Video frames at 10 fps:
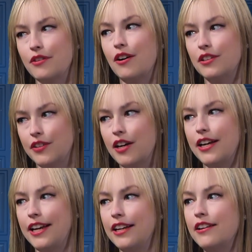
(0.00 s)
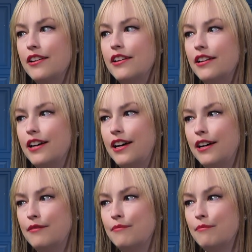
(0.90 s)
online
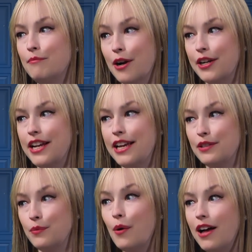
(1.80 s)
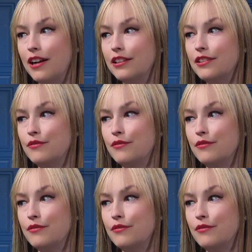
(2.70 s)
marketing as well,